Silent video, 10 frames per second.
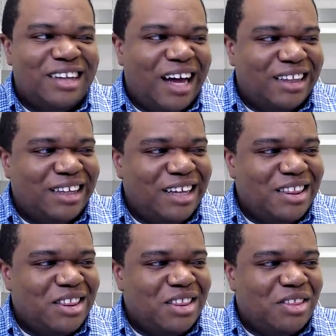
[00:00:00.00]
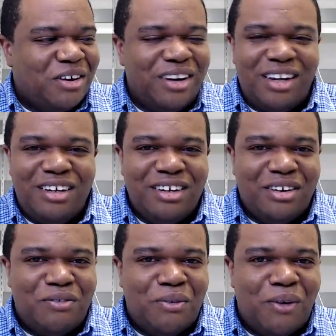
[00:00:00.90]
I think, 30 or
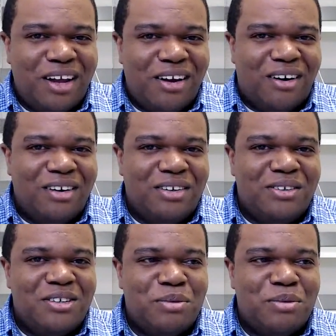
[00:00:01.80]
40 articles,